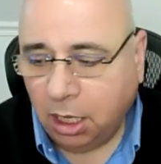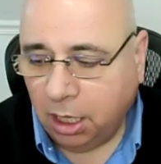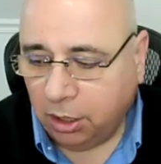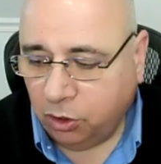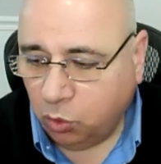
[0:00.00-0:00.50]

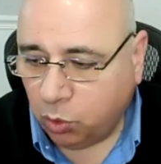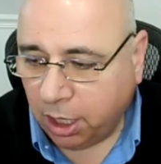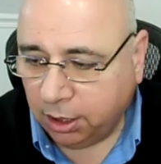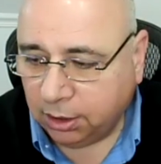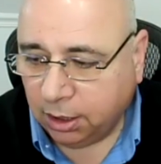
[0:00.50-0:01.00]
And you
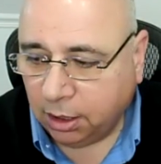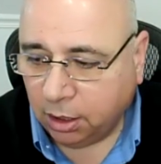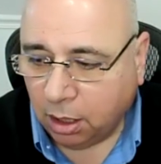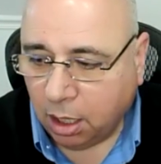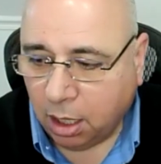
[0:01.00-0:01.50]
write
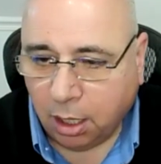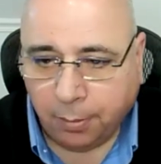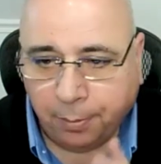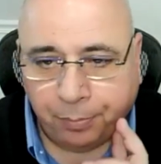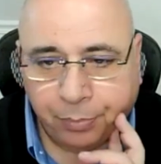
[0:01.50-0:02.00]
there
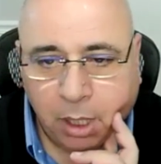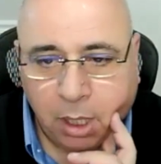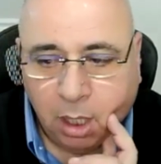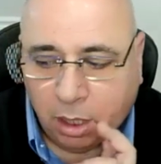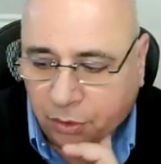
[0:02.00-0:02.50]

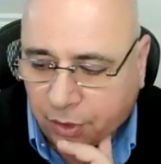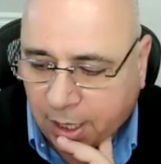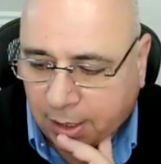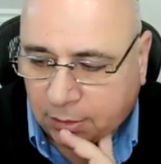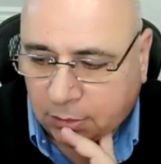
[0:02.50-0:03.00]

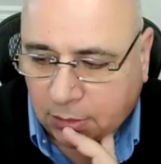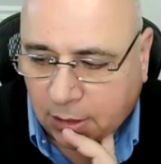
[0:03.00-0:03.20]
that